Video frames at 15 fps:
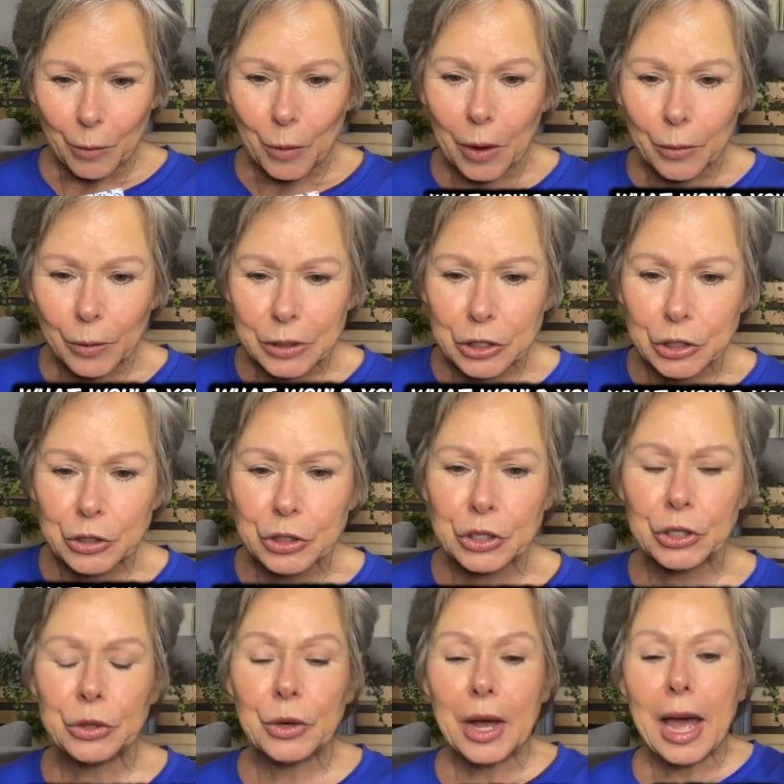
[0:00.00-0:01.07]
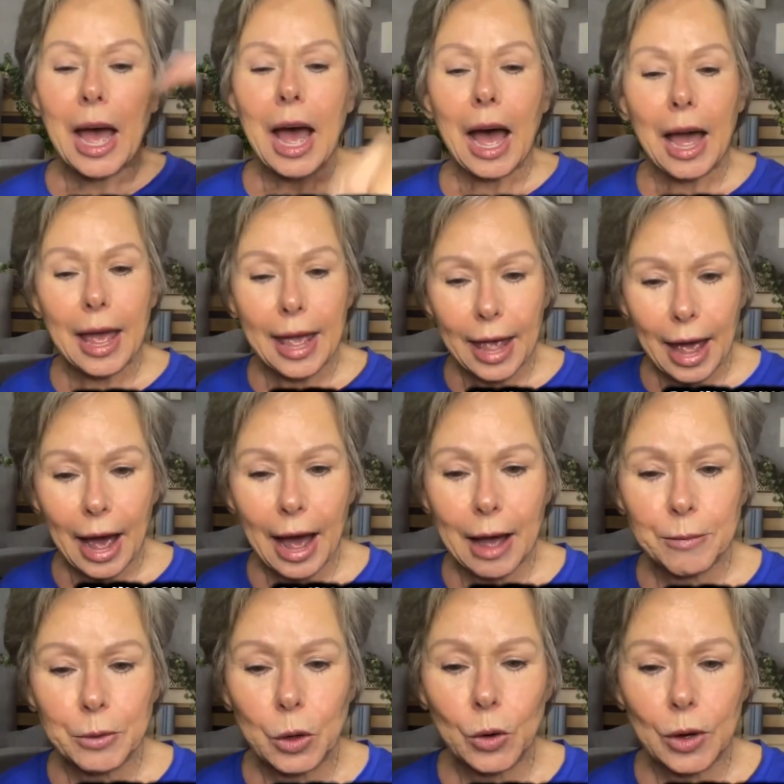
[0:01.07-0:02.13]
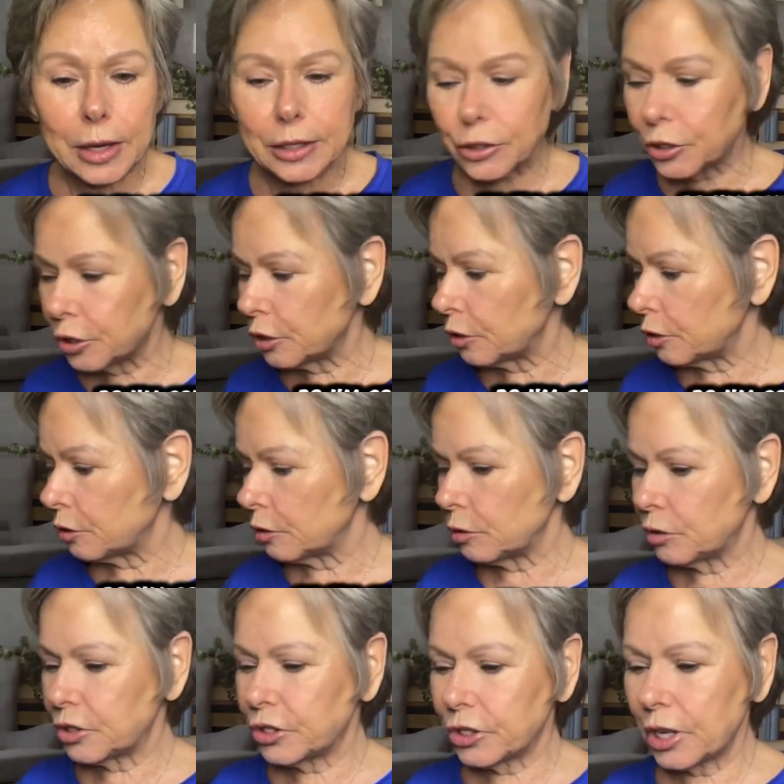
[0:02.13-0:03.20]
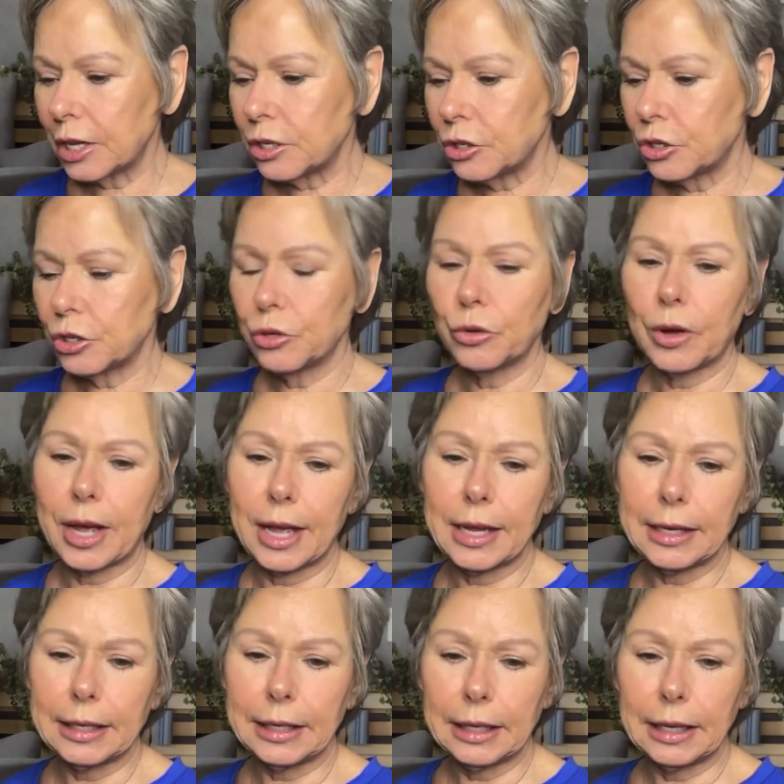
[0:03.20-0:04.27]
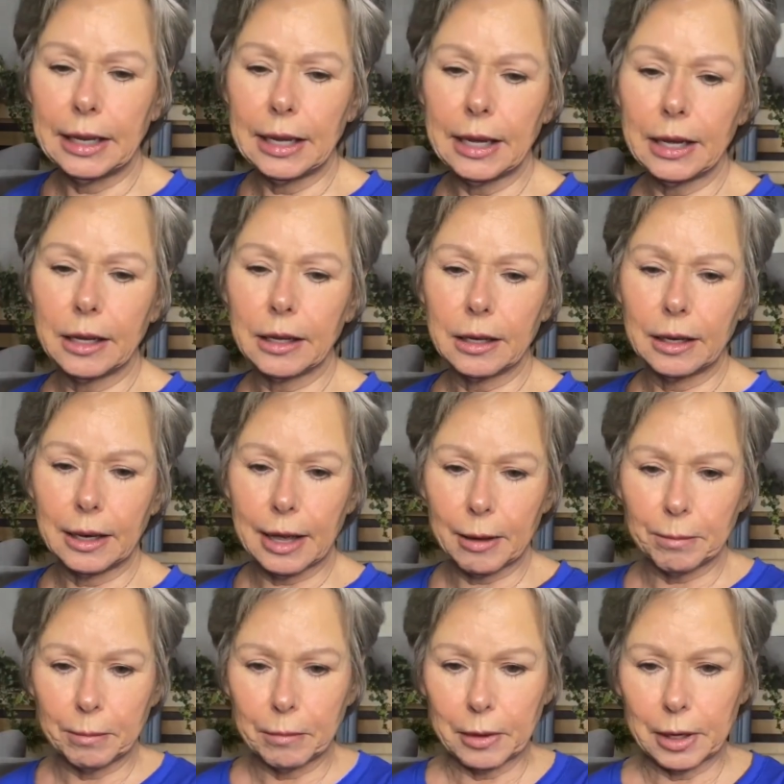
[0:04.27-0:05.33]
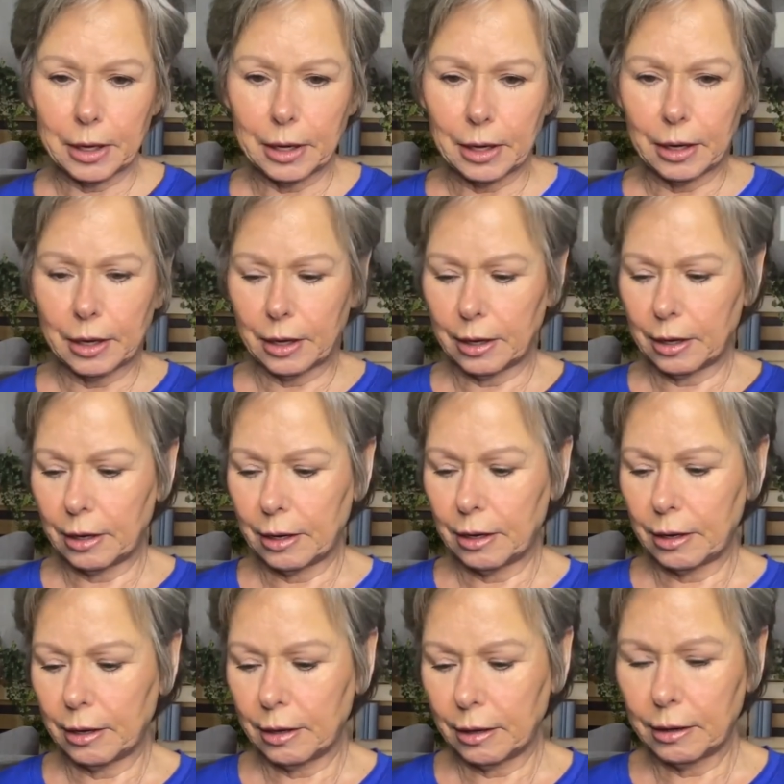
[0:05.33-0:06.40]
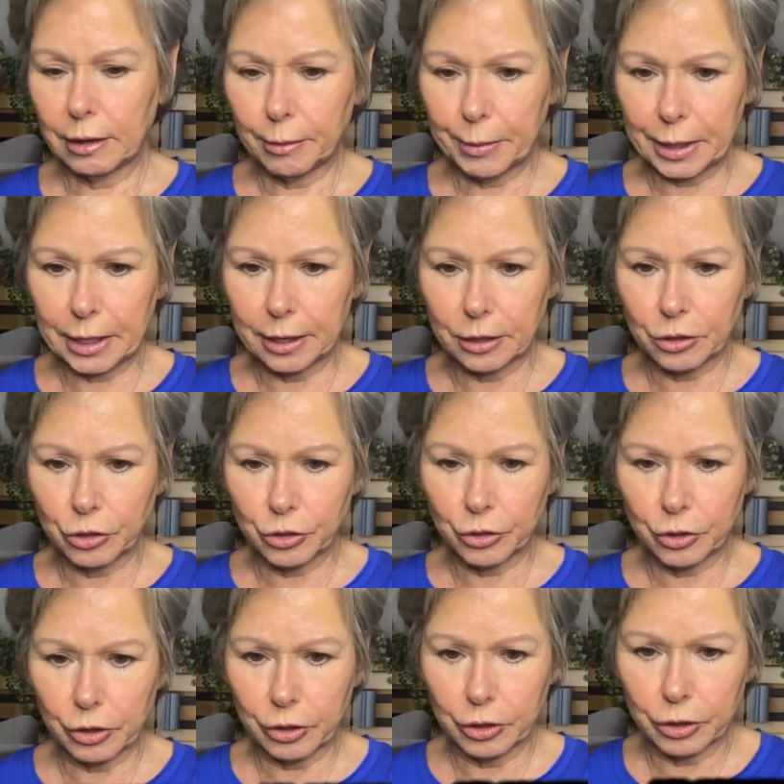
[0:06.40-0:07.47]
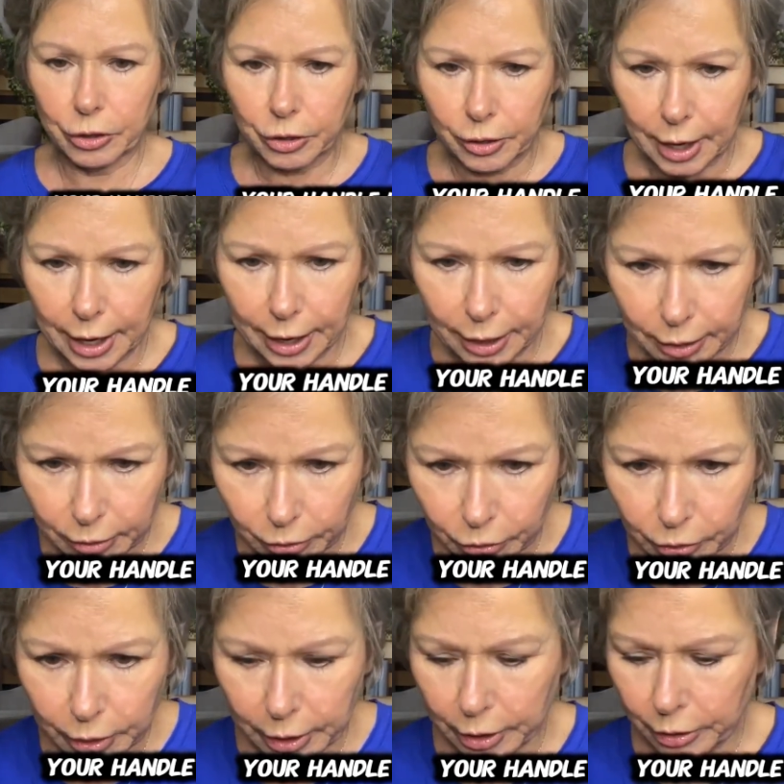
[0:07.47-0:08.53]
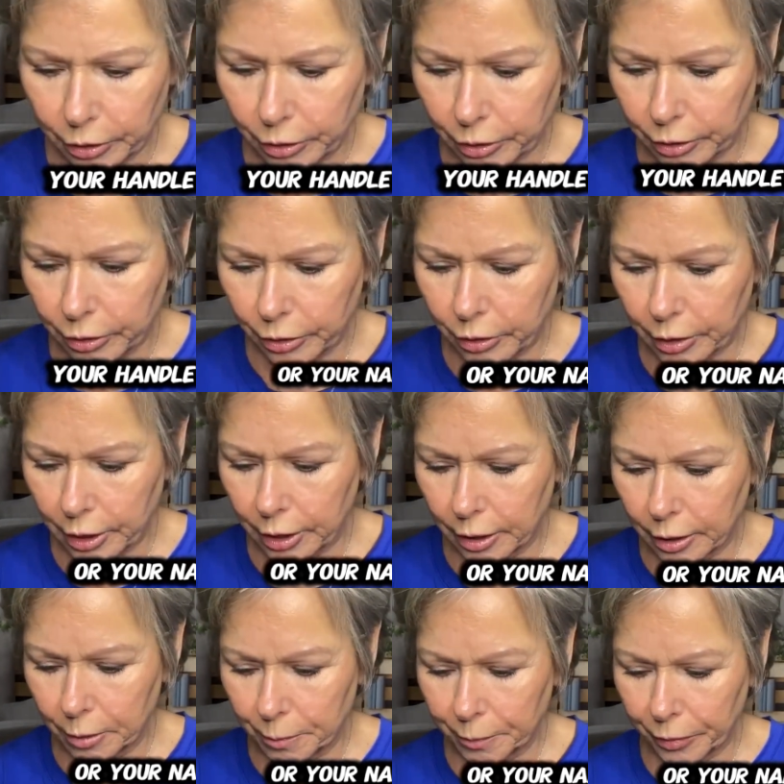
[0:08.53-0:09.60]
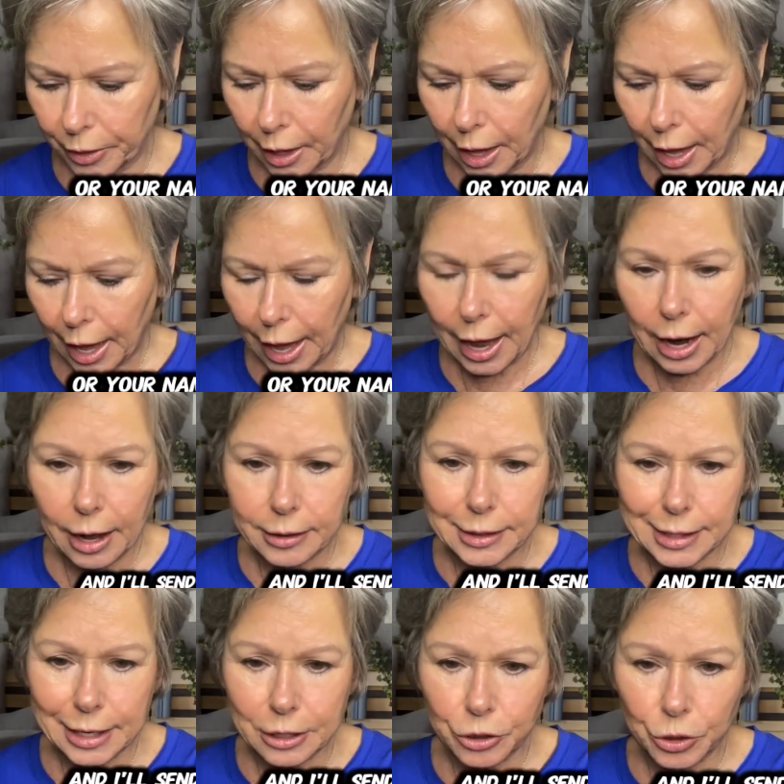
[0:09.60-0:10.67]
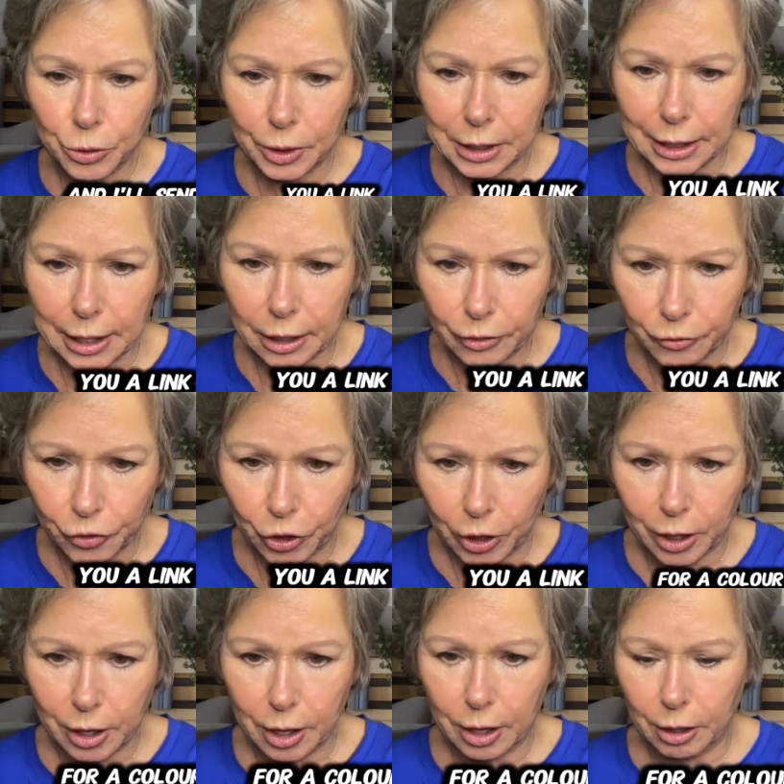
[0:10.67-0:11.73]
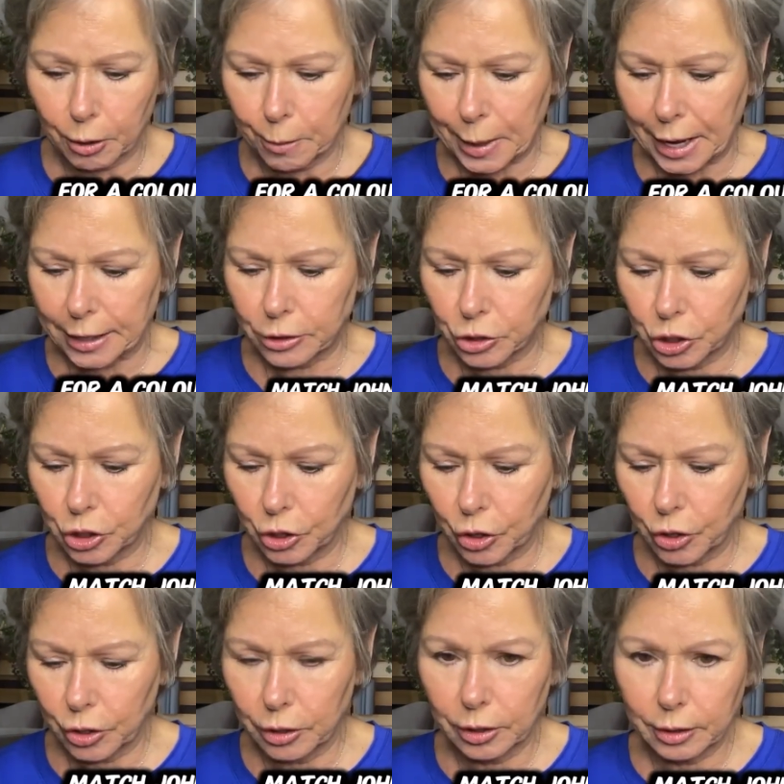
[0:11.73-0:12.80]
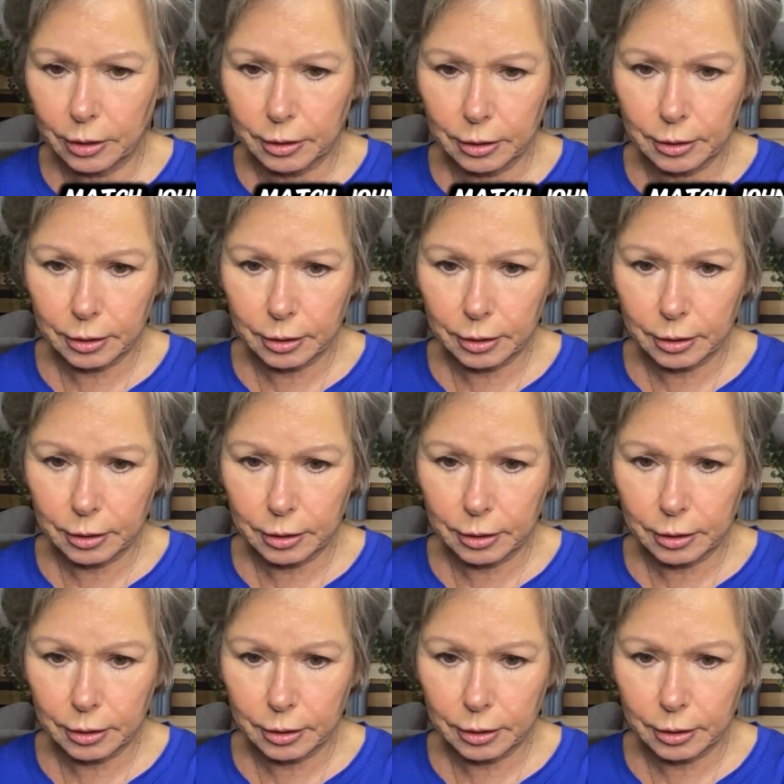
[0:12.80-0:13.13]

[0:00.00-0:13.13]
What would you do? I'm going to send you a link. Let me get your handle here, or your name, and I'll send you a link for a Colormatch, John.